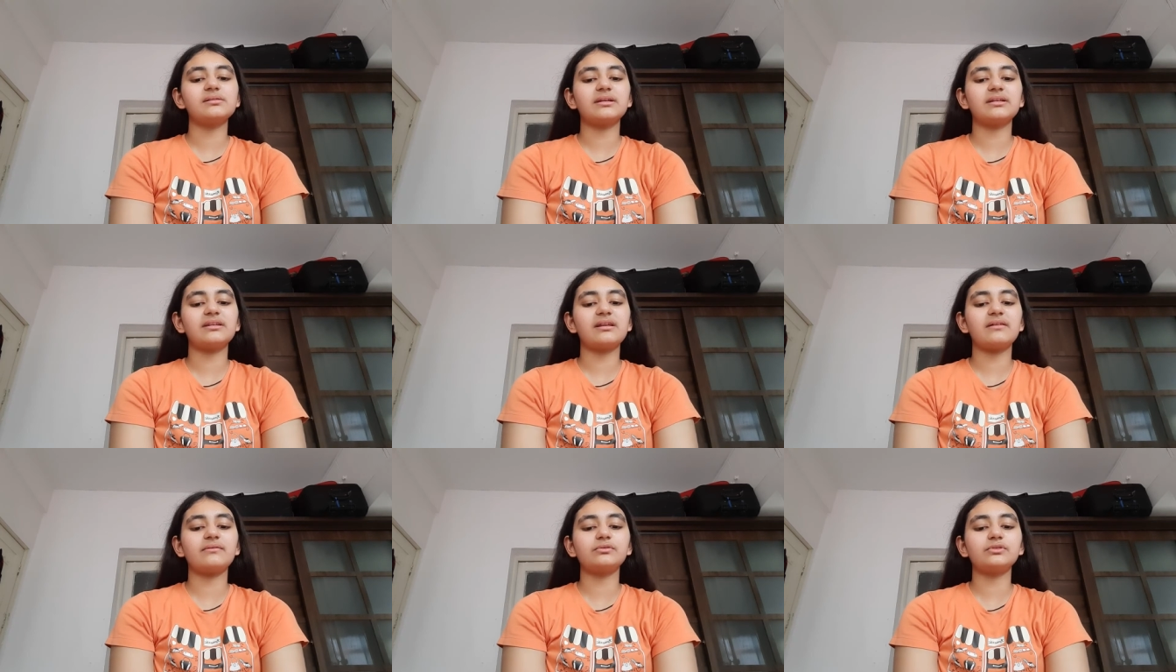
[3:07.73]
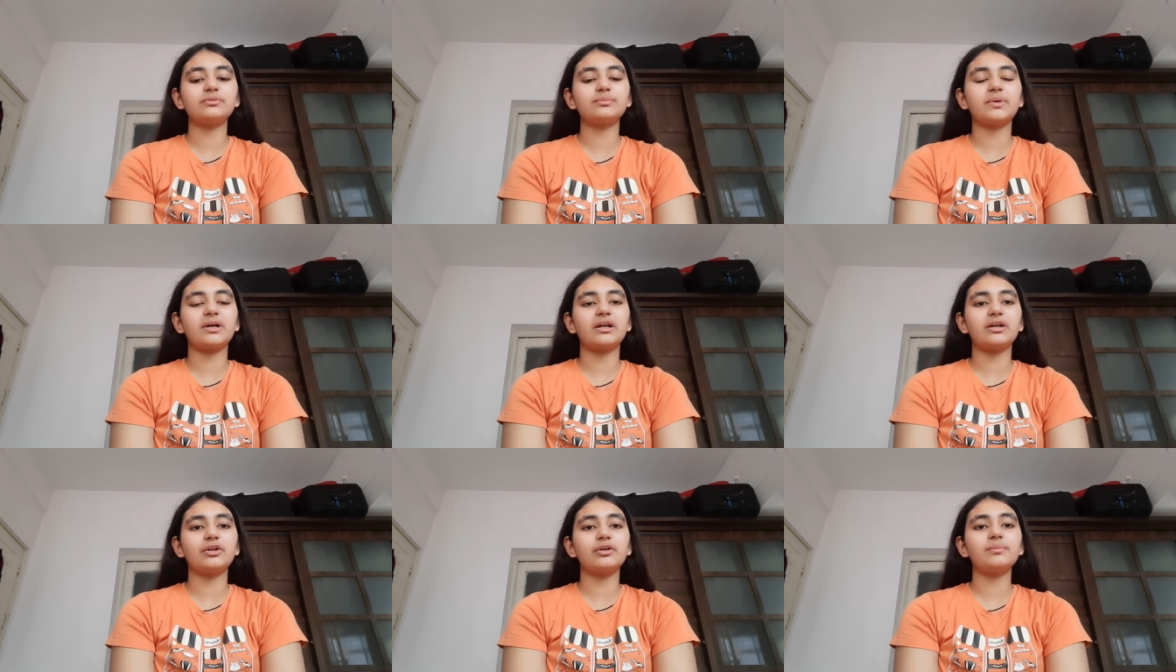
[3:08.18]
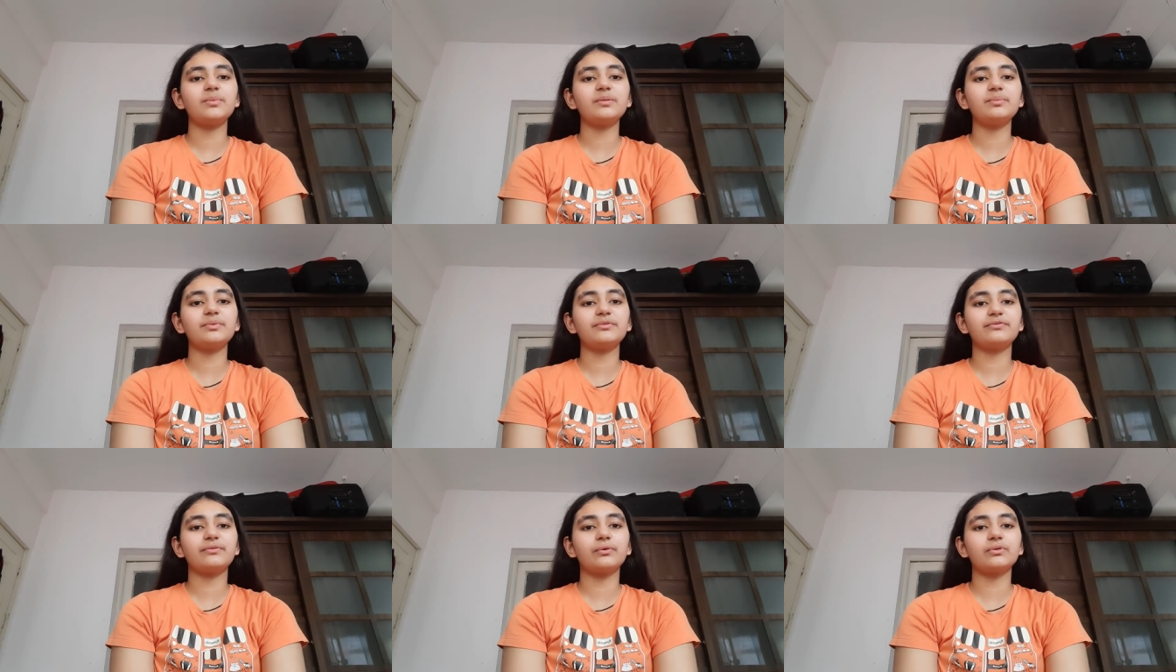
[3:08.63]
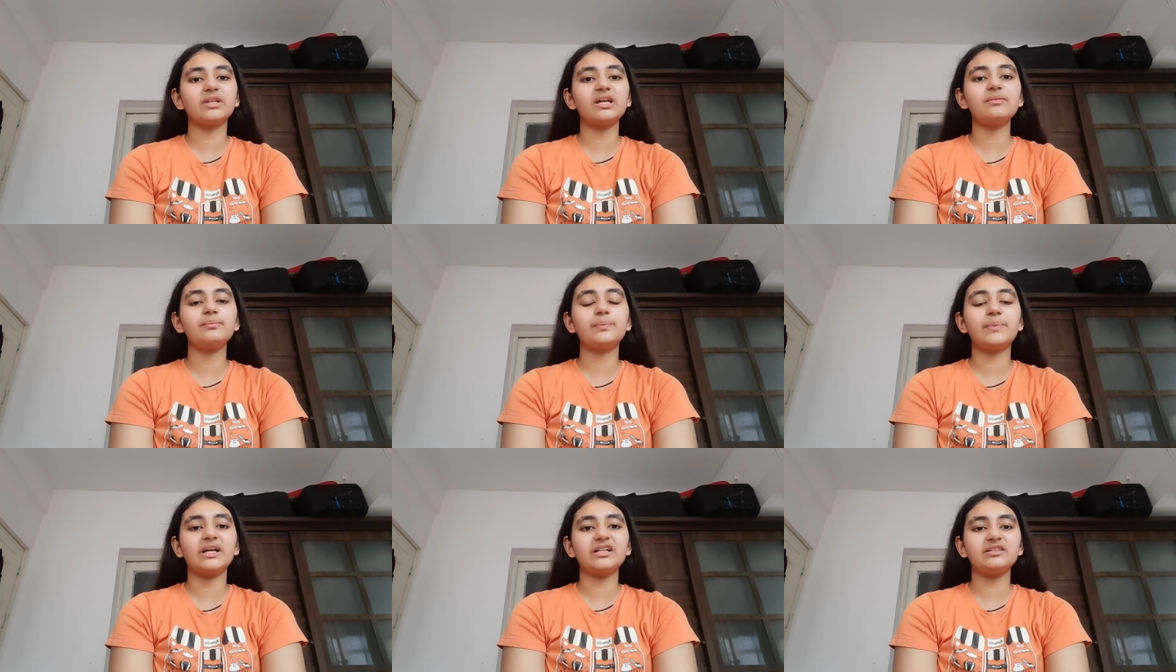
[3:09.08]
They travel to Bardo, but before
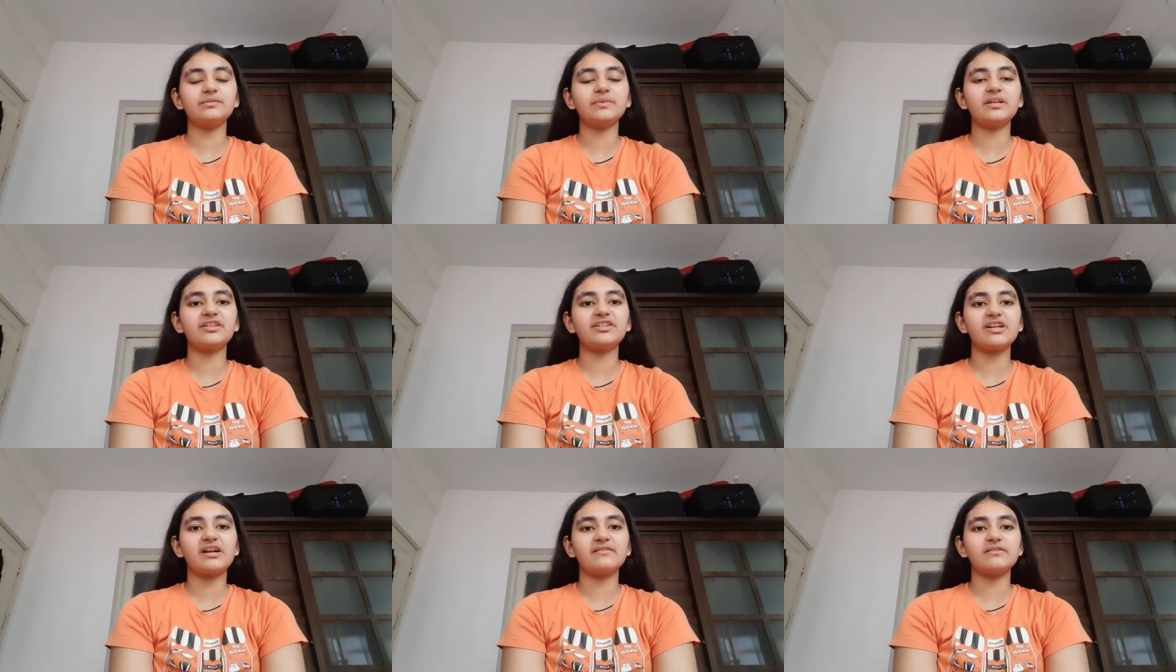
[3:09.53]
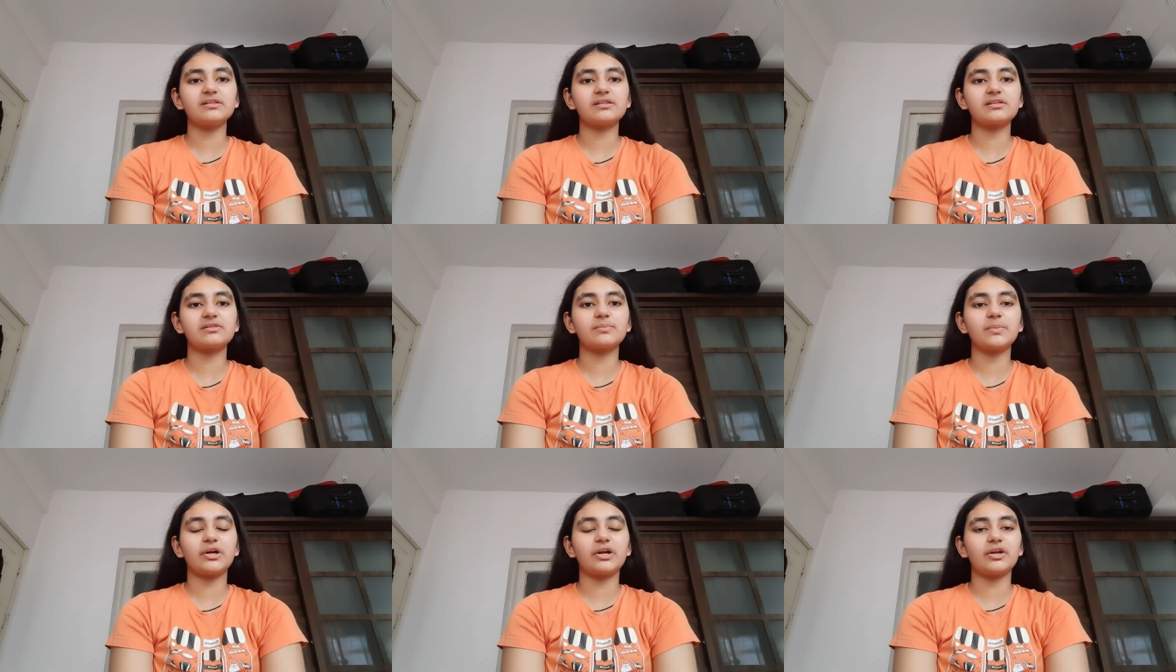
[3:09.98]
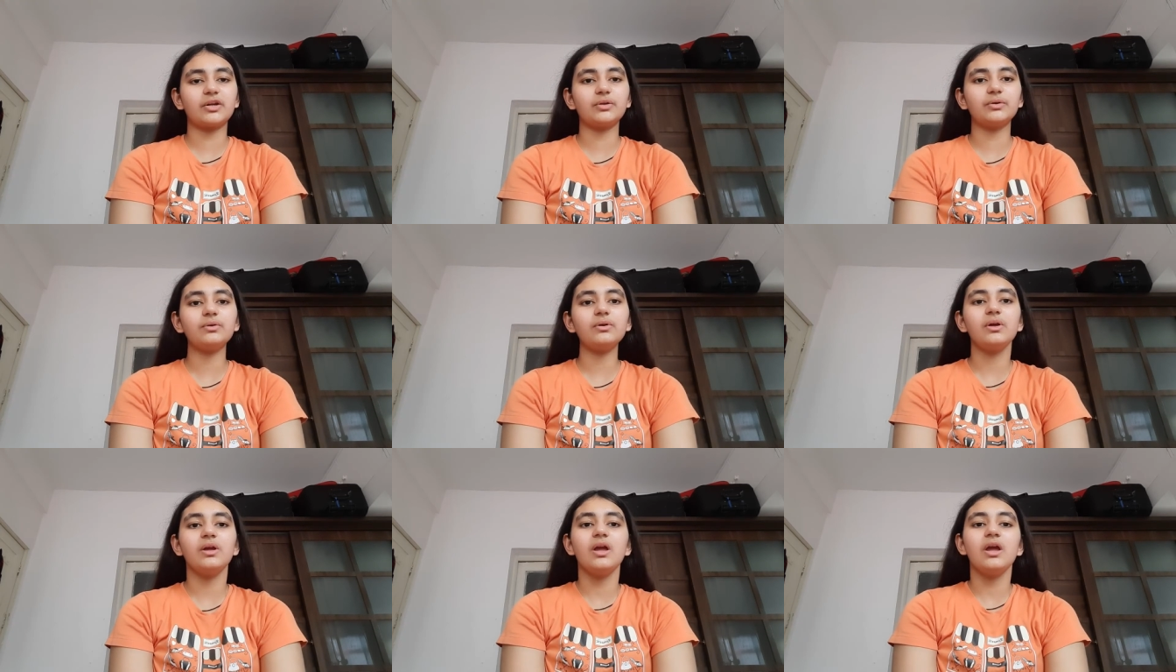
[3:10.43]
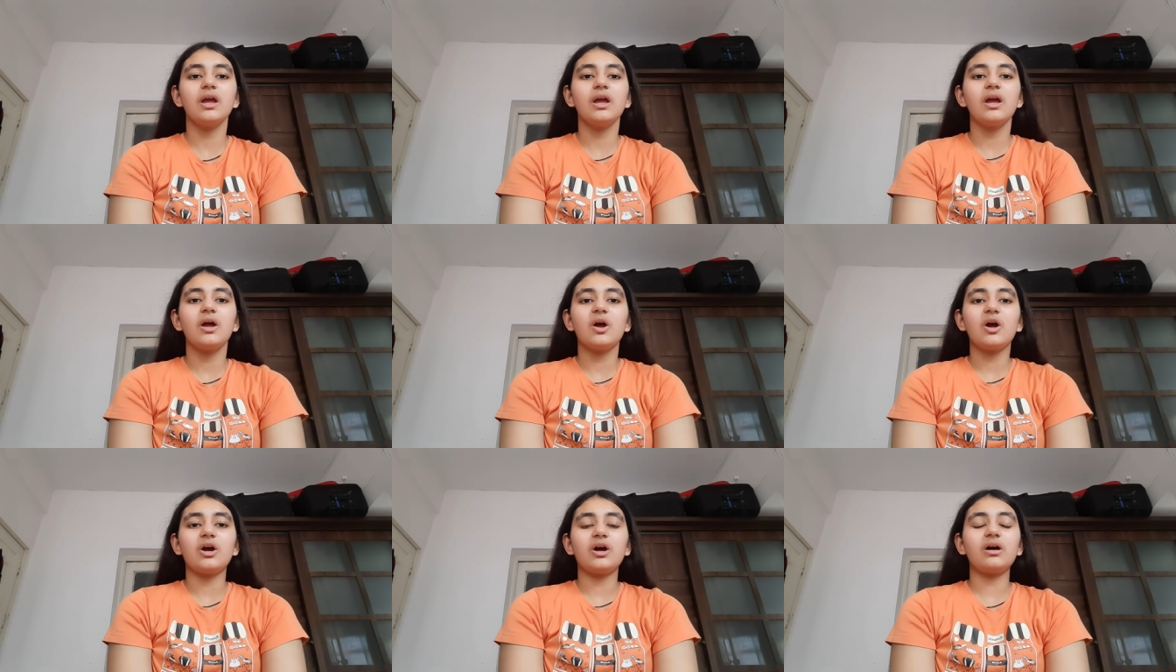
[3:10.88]
that, Bellamy travels to Bardo
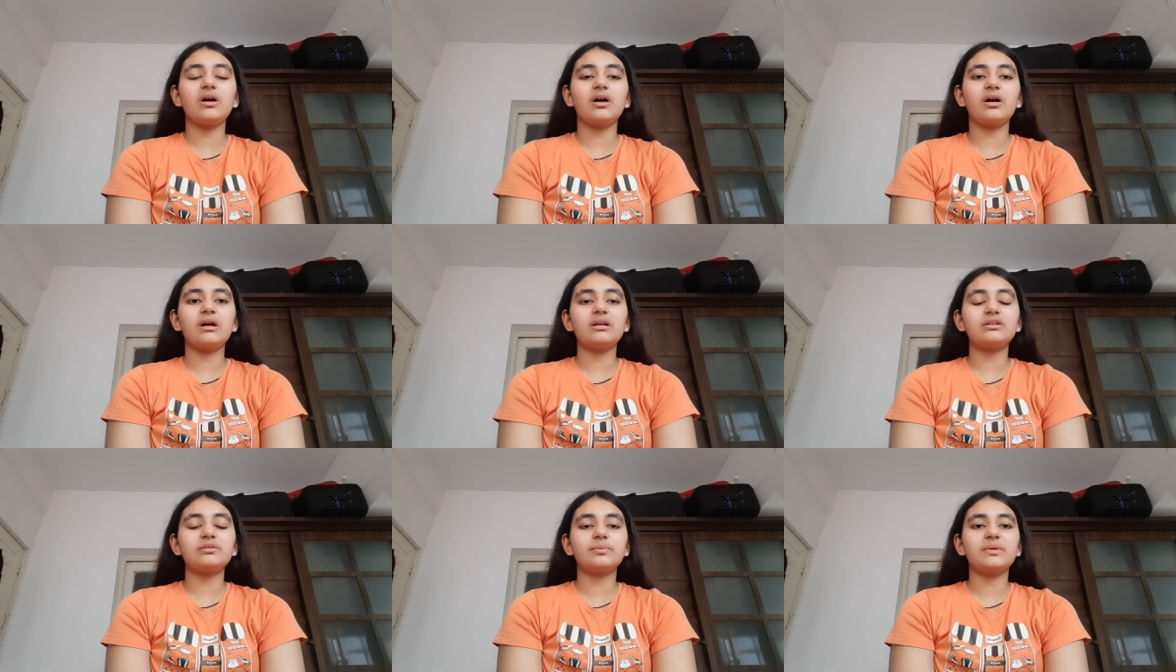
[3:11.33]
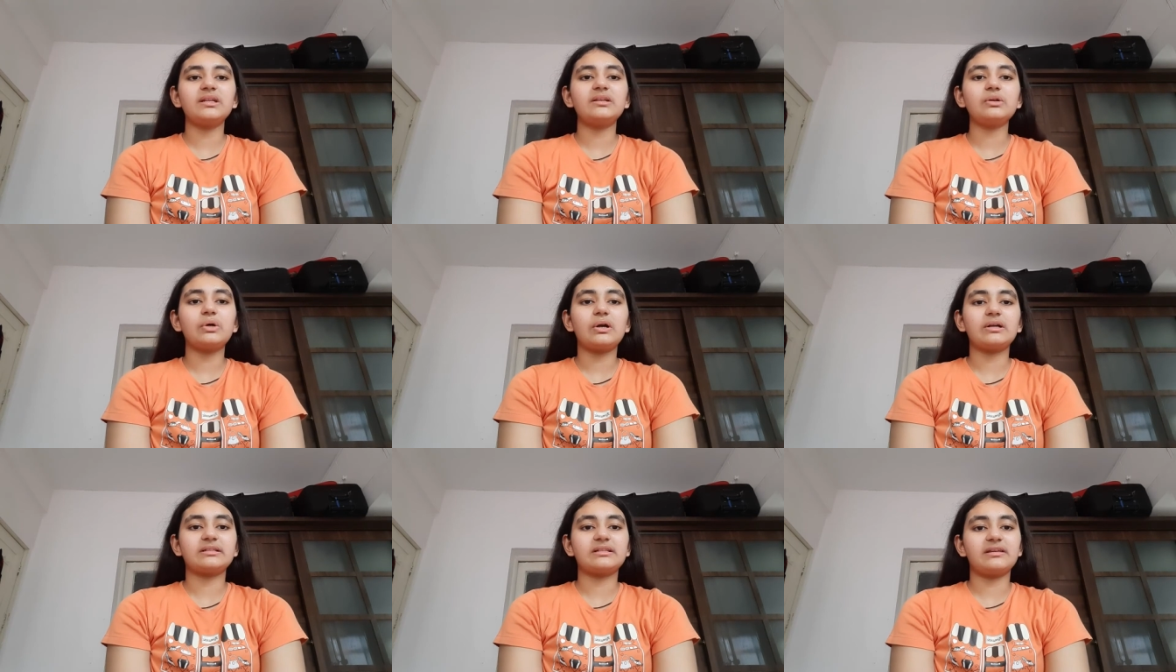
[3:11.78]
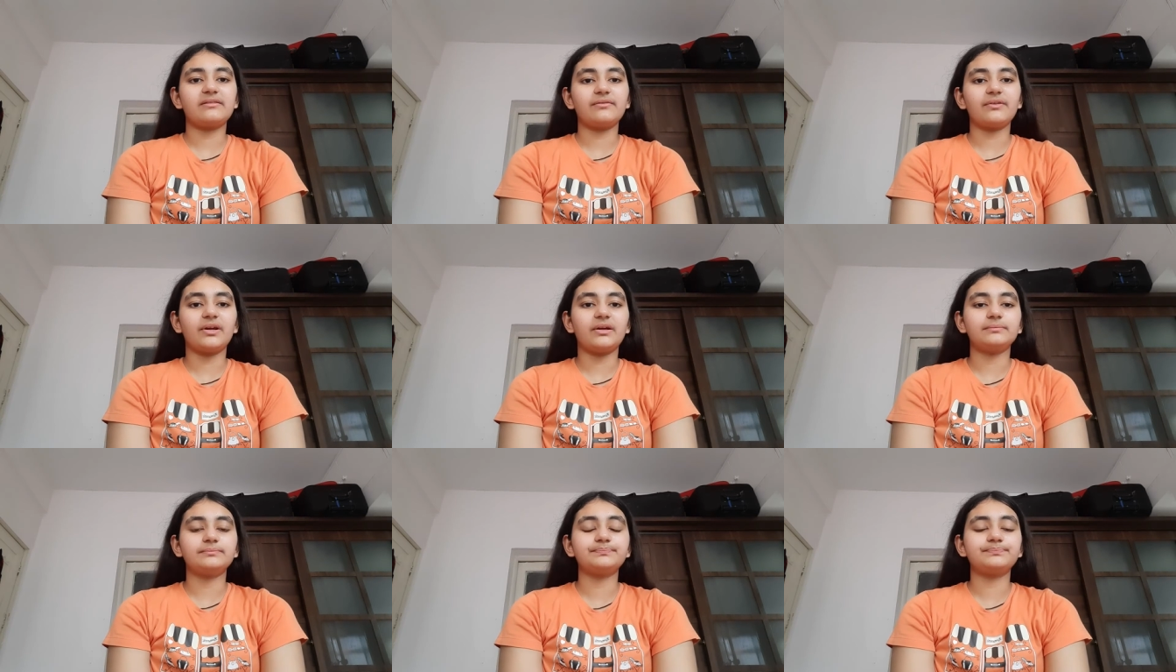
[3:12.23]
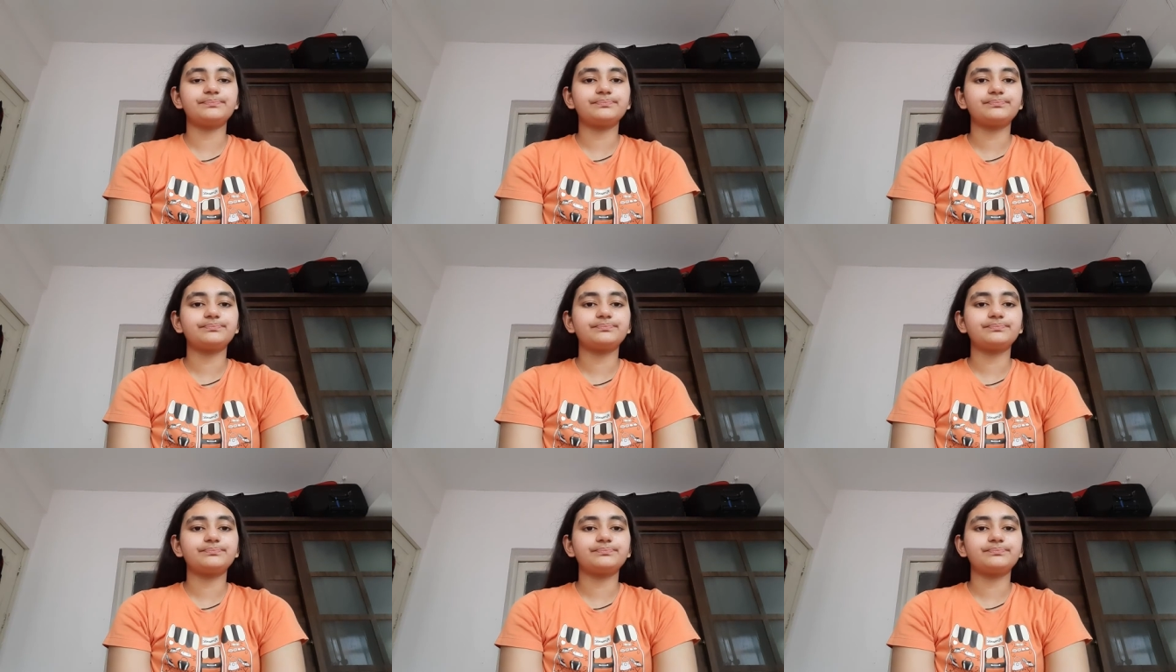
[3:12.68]
uh, to meet Octavia.